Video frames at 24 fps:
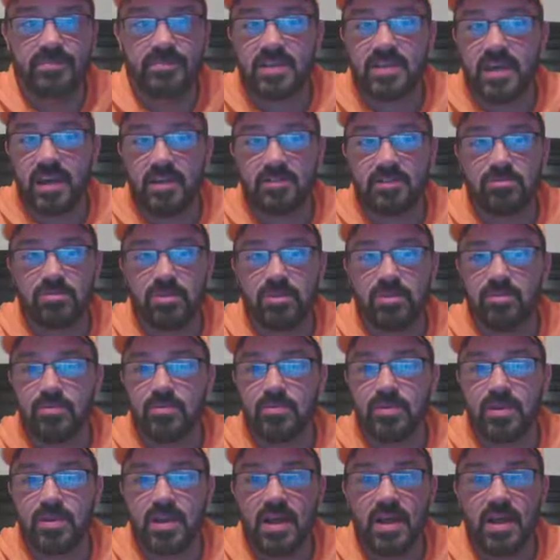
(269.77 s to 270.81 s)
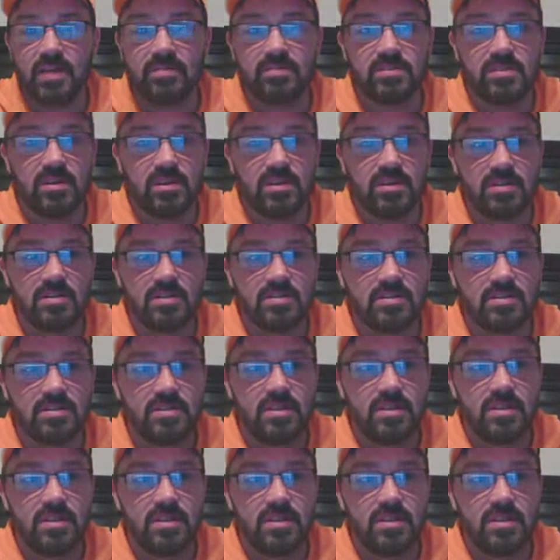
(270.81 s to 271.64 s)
Scouts rated three and a half stars.